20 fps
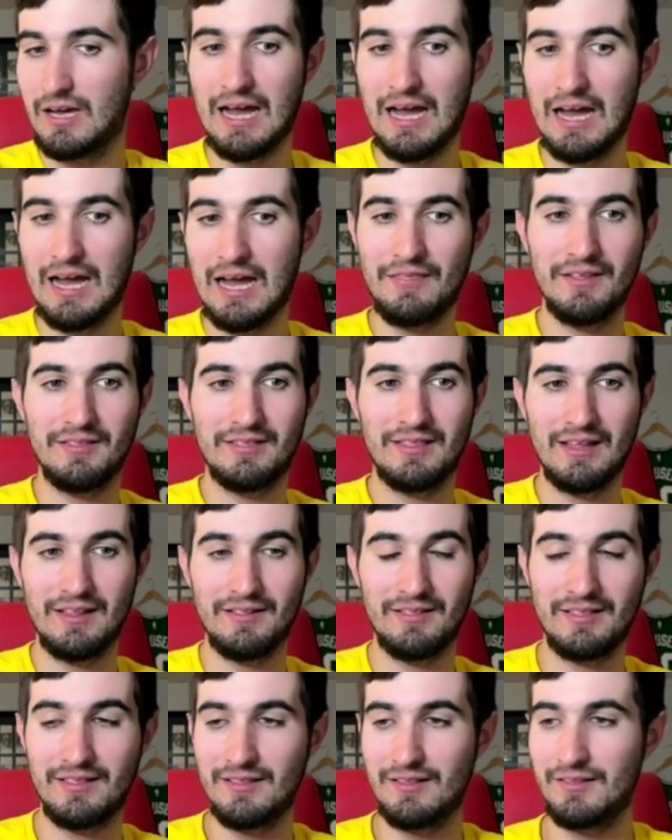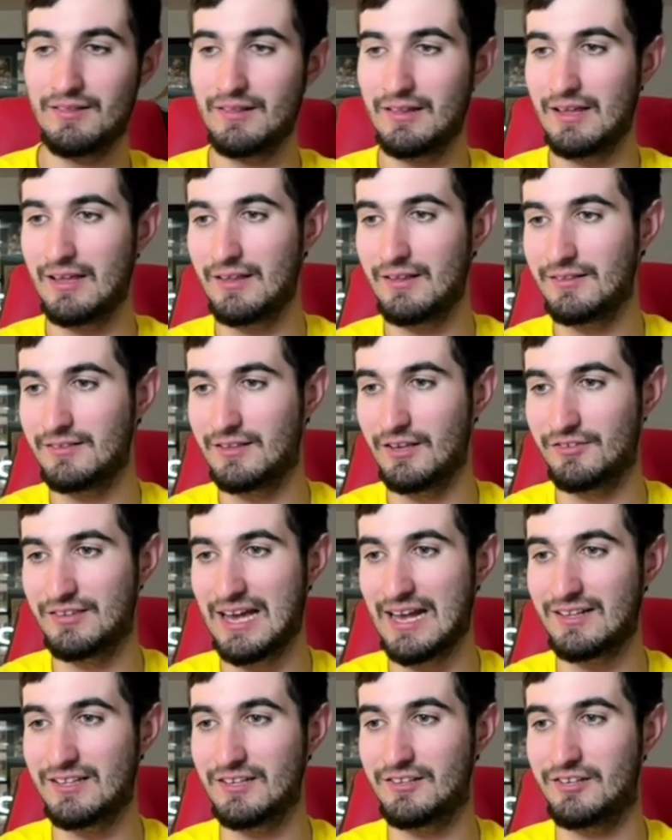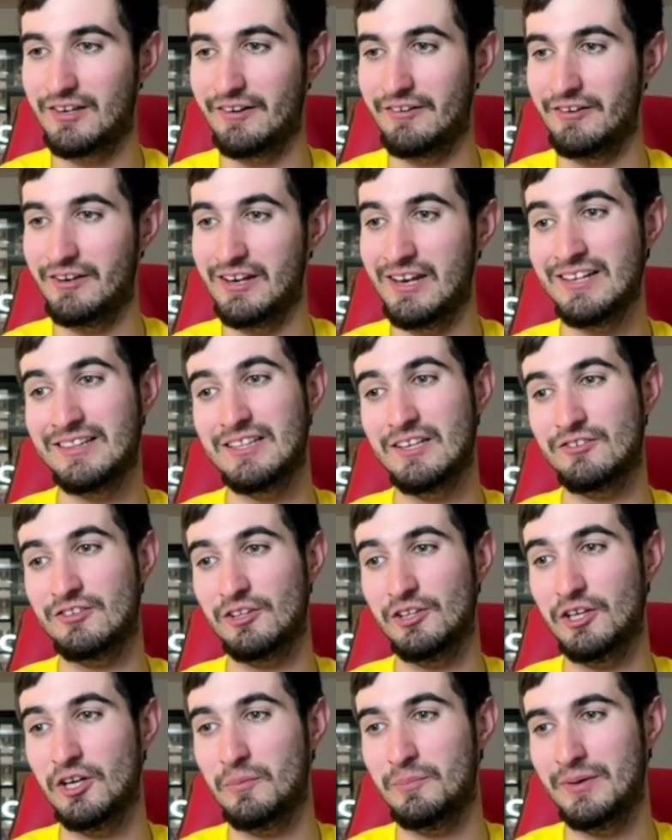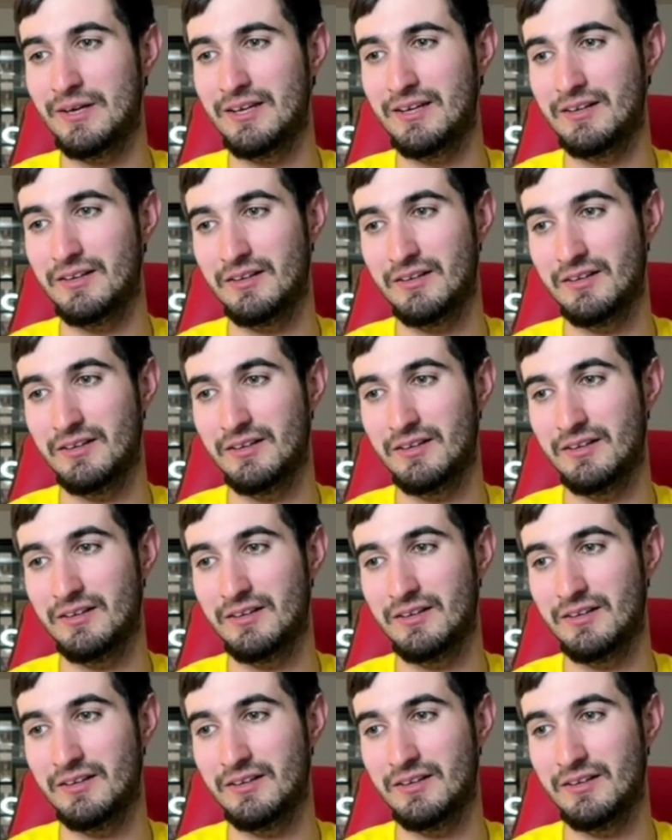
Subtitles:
Does that deteriorate this a little bit?